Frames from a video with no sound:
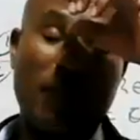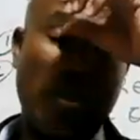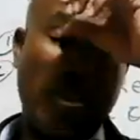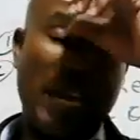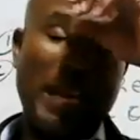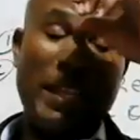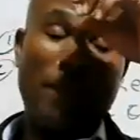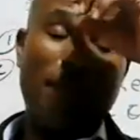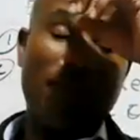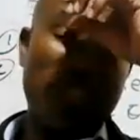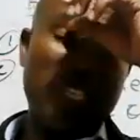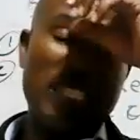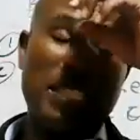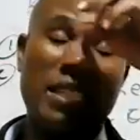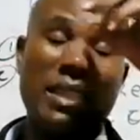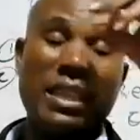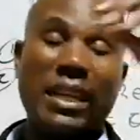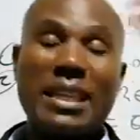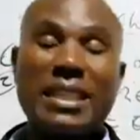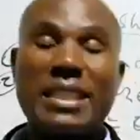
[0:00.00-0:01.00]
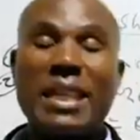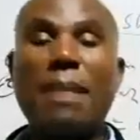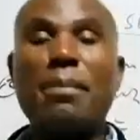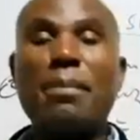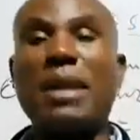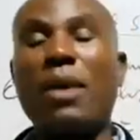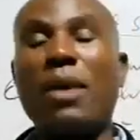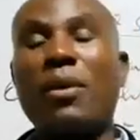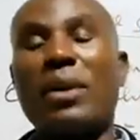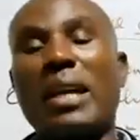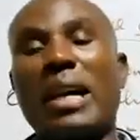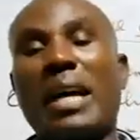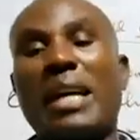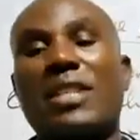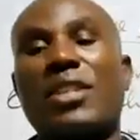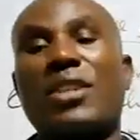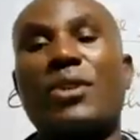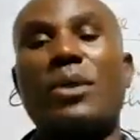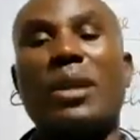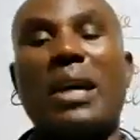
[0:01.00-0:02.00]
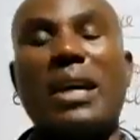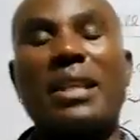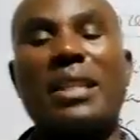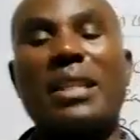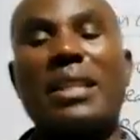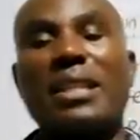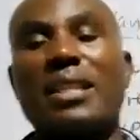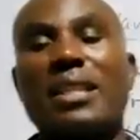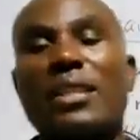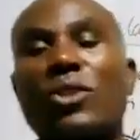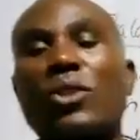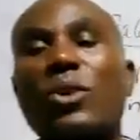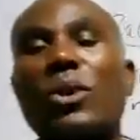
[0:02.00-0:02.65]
I repeat, examiner will ask you like this.